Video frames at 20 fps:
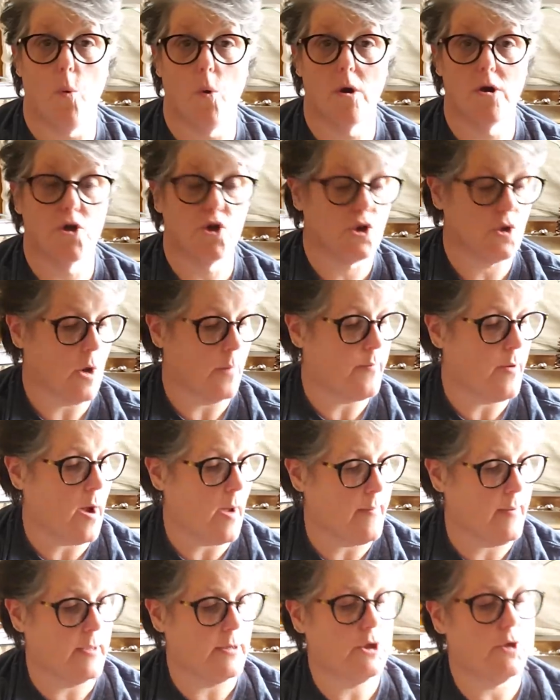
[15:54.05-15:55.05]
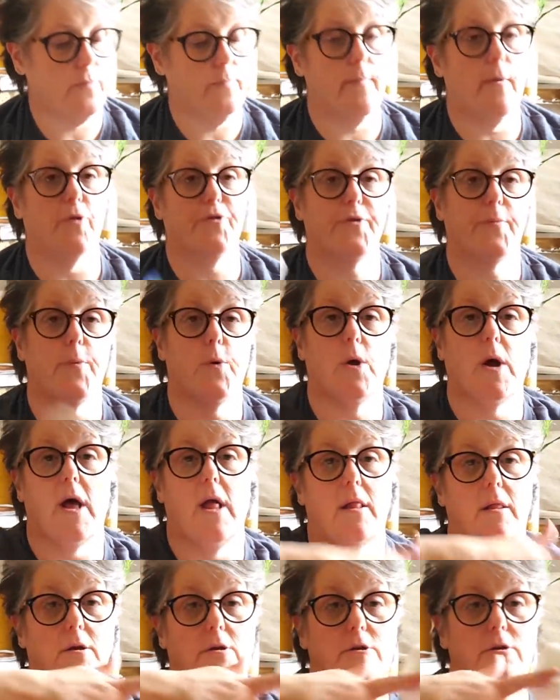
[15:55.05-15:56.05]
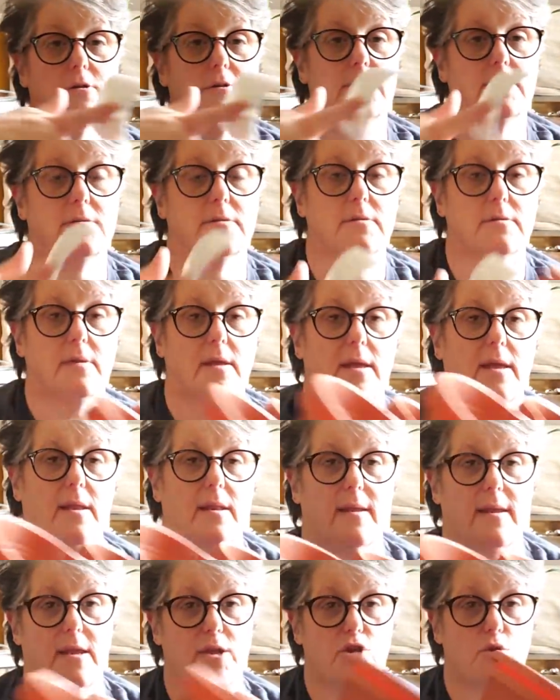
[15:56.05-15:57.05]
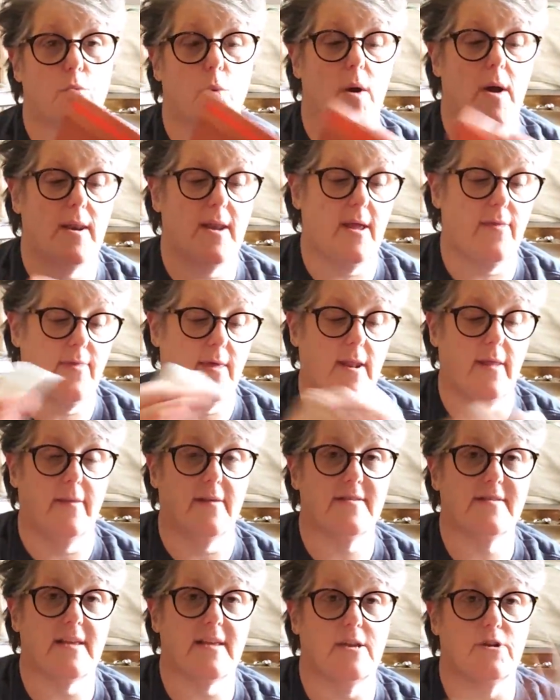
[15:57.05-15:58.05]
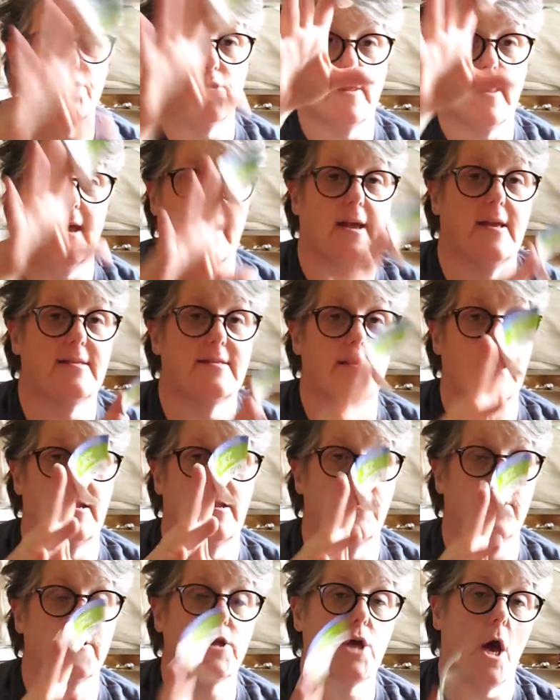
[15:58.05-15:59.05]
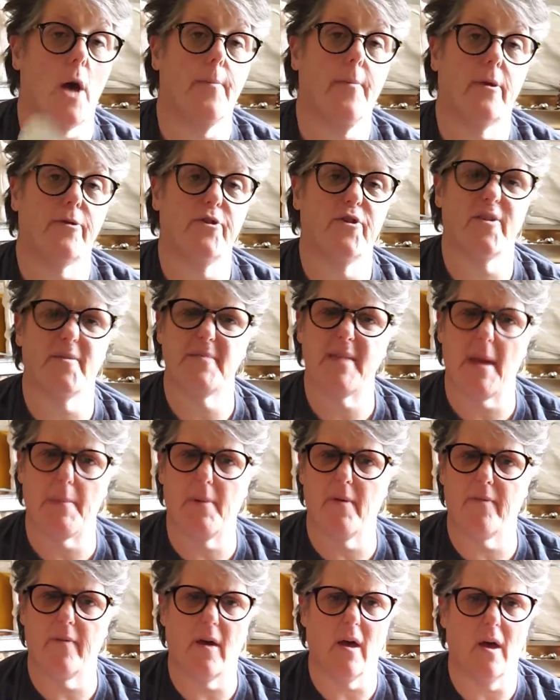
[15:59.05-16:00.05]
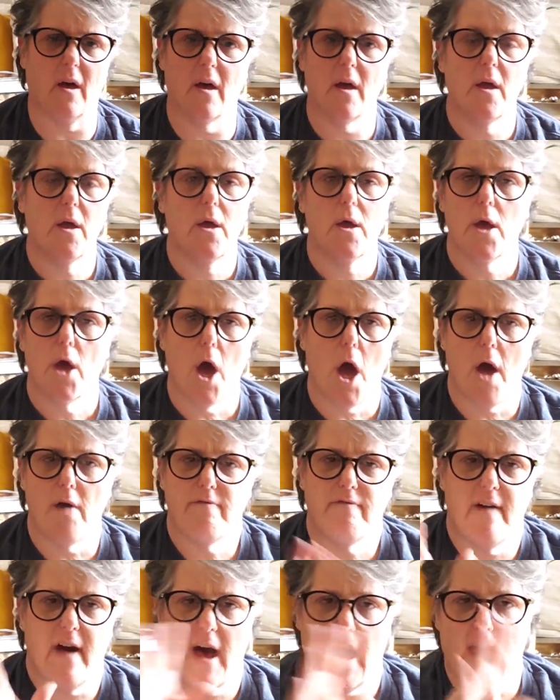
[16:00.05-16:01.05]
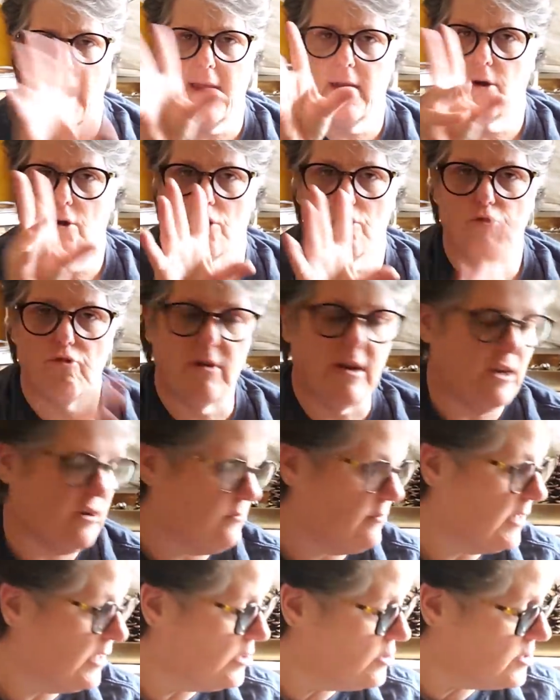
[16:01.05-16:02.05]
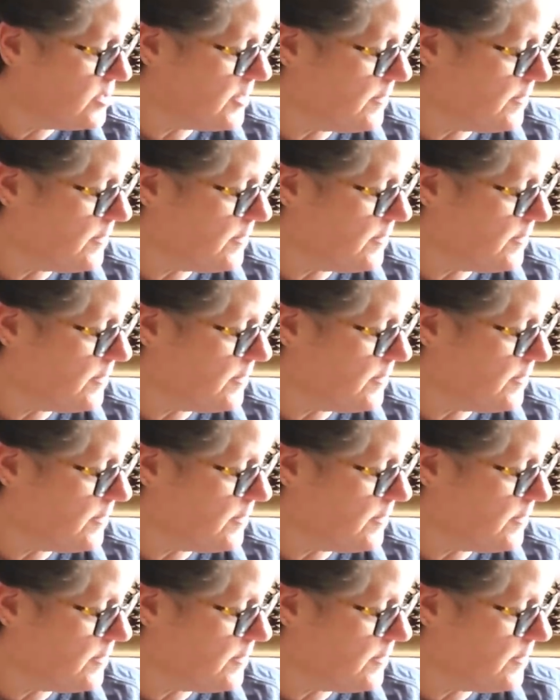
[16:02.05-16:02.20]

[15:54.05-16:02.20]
porch. So I'll probably do multiple colors in each one. And then in the center, like I said, in the top, I'll do some type of a vine or greenery or